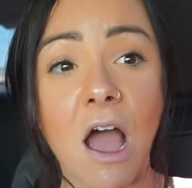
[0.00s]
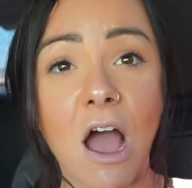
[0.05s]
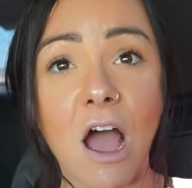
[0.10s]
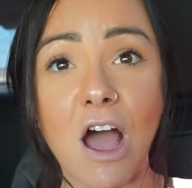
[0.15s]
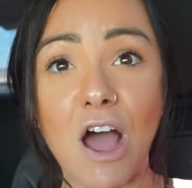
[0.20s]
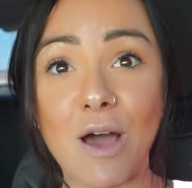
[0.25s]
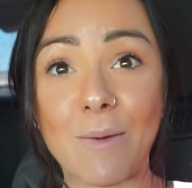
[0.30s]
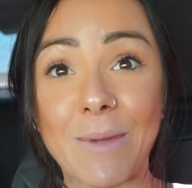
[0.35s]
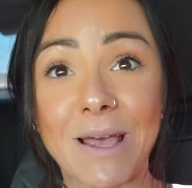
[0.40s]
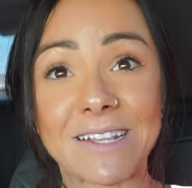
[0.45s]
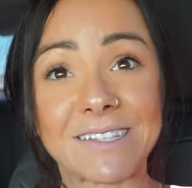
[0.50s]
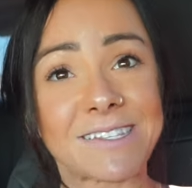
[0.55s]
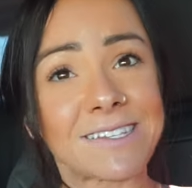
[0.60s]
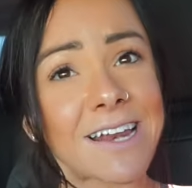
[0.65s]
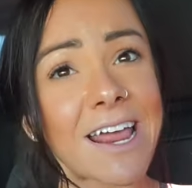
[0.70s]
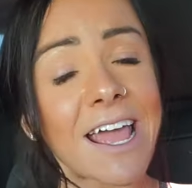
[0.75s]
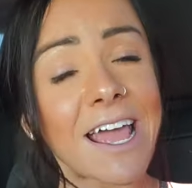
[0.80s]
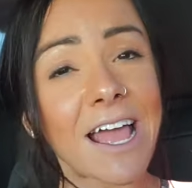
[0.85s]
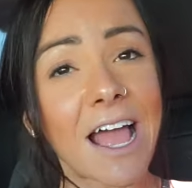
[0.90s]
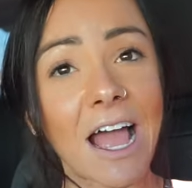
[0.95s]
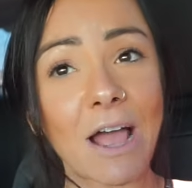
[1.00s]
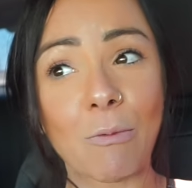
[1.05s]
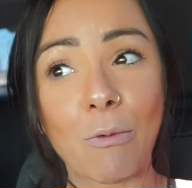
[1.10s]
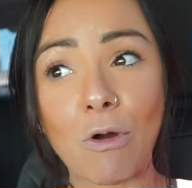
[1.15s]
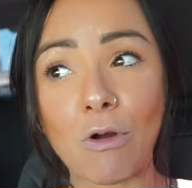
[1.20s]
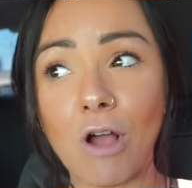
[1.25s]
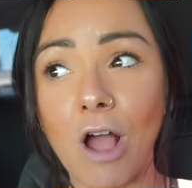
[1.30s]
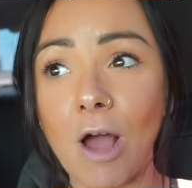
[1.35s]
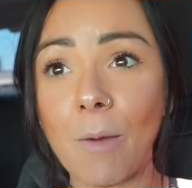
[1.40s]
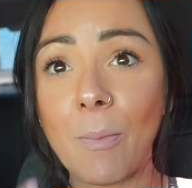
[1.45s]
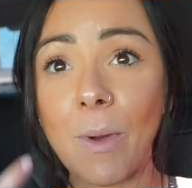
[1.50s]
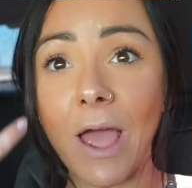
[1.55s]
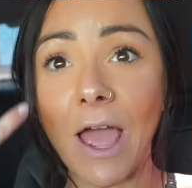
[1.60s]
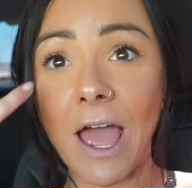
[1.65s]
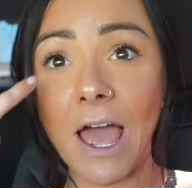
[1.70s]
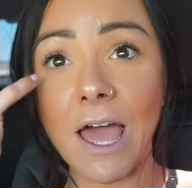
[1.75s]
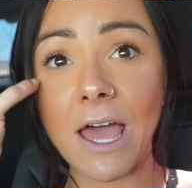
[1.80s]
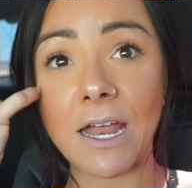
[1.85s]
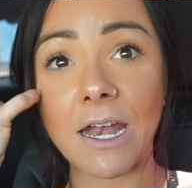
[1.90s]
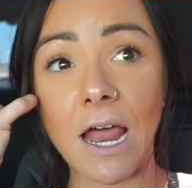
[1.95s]
And today I woke up
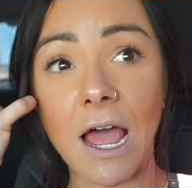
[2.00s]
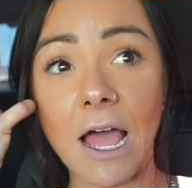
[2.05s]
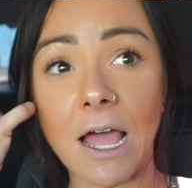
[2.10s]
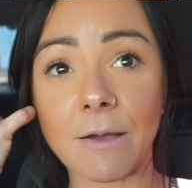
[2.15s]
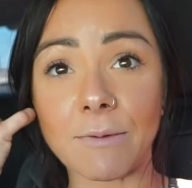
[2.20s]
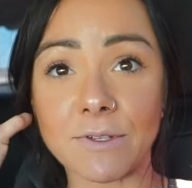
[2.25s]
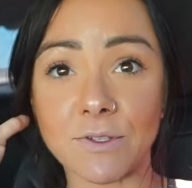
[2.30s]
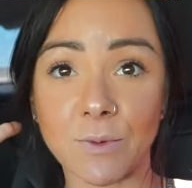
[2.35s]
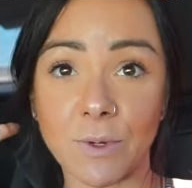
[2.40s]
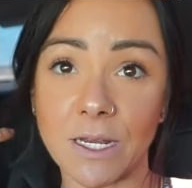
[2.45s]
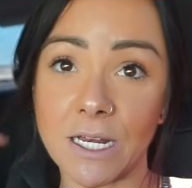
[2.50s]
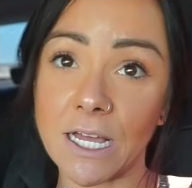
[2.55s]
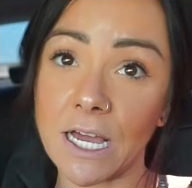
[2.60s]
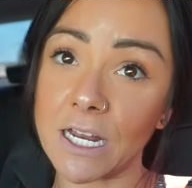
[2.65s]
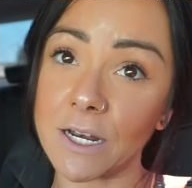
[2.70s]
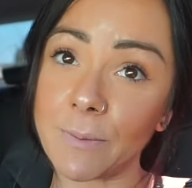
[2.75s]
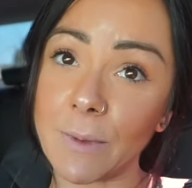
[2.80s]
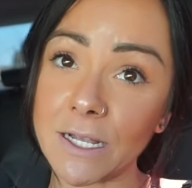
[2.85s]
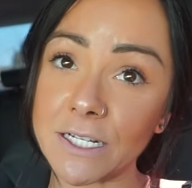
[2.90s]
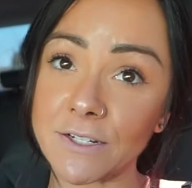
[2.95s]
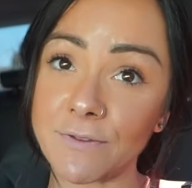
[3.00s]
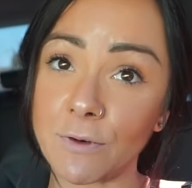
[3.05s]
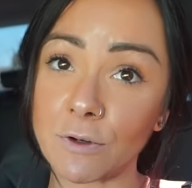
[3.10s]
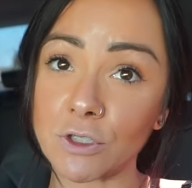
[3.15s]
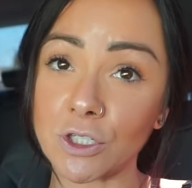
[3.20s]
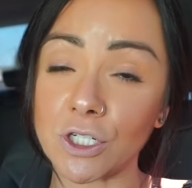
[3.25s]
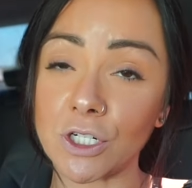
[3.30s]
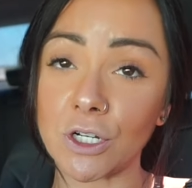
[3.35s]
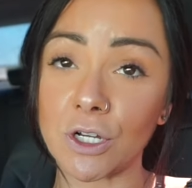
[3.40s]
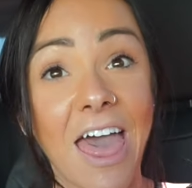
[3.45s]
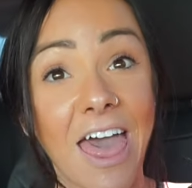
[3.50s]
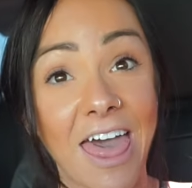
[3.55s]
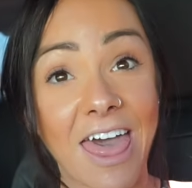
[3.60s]
and I was reading out of my devotional